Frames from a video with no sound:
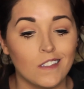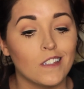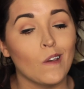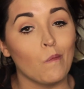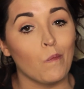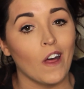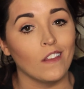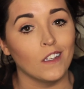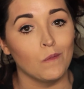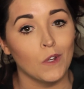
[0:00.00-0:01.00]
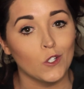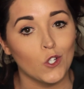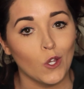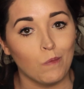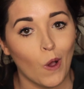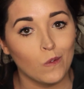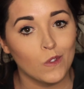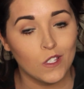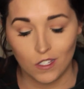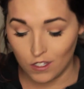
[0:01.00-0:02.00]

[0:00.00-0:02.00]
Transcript: Give Belle a little bit of cheekbones.